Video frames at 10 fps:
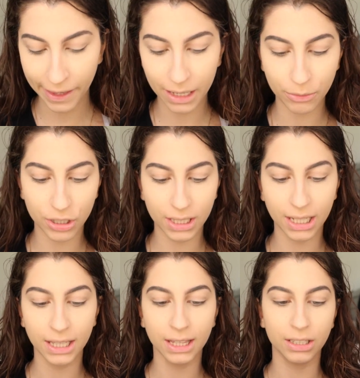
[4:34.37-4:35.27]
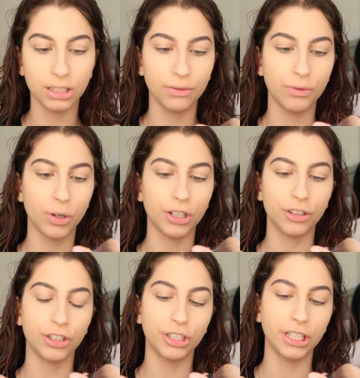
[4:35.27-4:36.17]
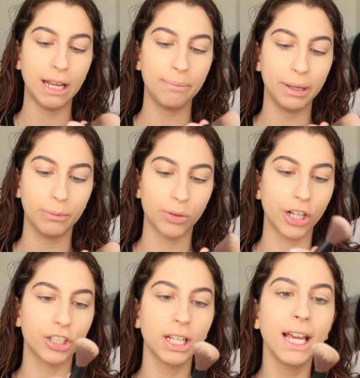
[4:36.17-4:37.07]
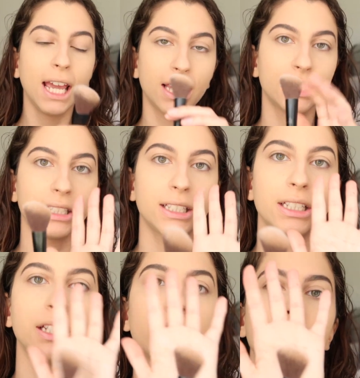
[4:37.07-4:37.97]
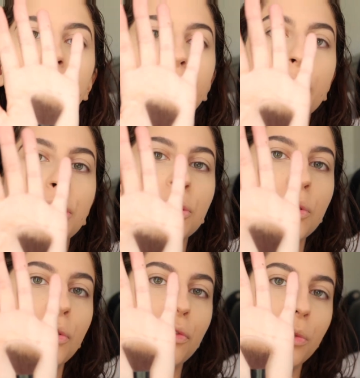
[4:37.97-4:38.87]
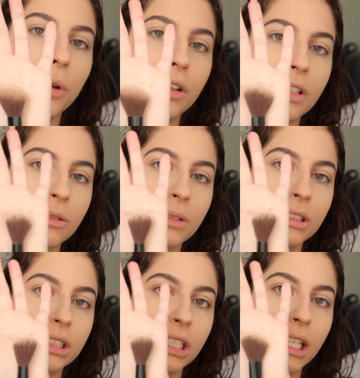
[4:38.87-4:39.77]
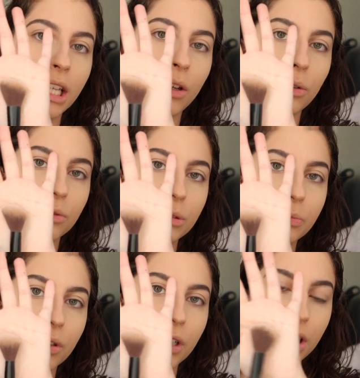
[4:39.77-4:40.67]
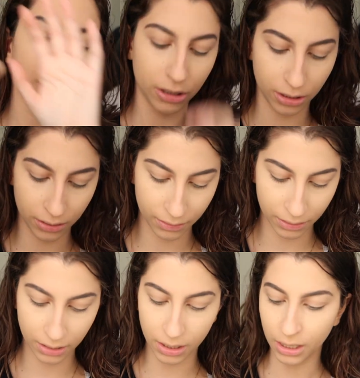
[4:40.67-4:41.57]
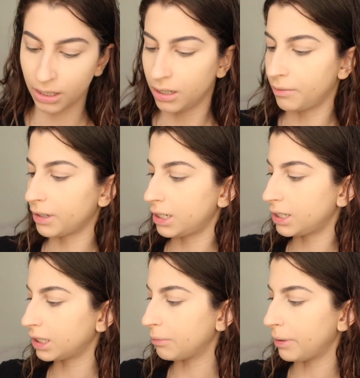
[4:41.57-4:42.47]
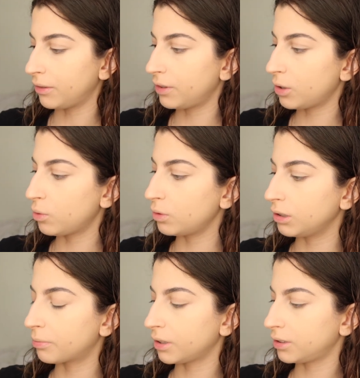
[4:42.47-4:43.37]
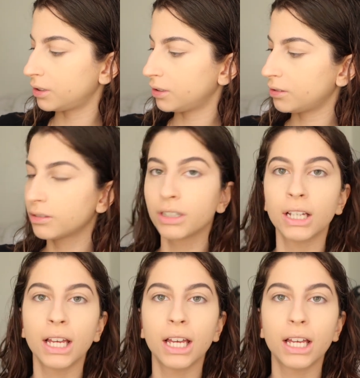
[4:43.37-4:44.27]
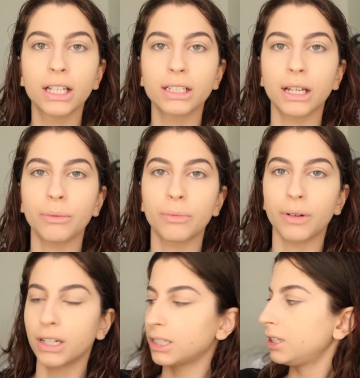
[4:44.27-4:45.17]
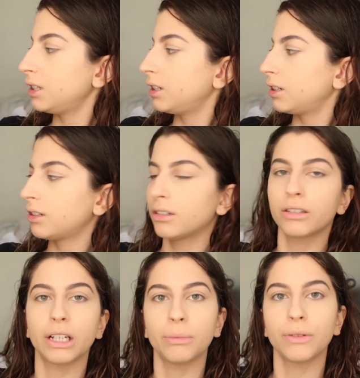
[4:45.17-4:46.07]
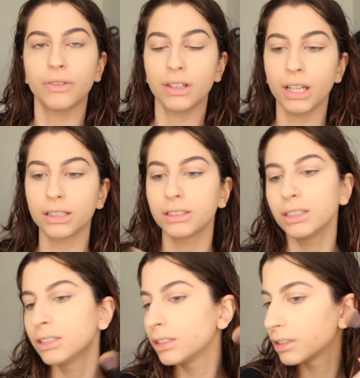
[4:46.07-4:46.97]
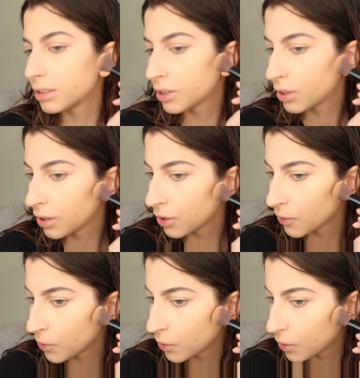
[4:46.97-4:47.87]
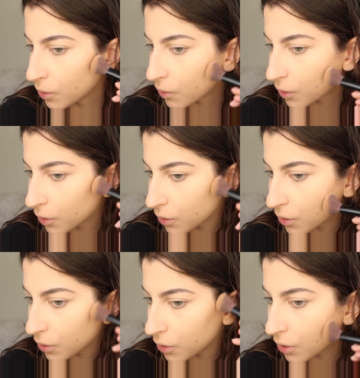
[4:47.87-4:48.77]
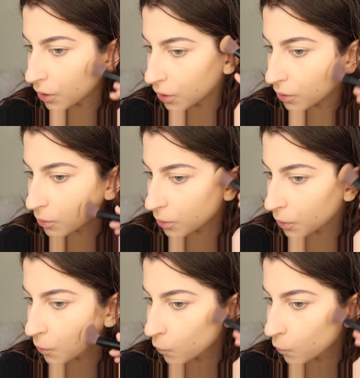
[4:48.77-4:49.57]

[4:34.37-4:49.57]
And I'm just taking the Sephora shaping brush. This is in the number 204. This one's an angled brush. We're going to take the Benefit Hoola bronzer, tap the product in there, tap off the excess, and we're going to start to contour.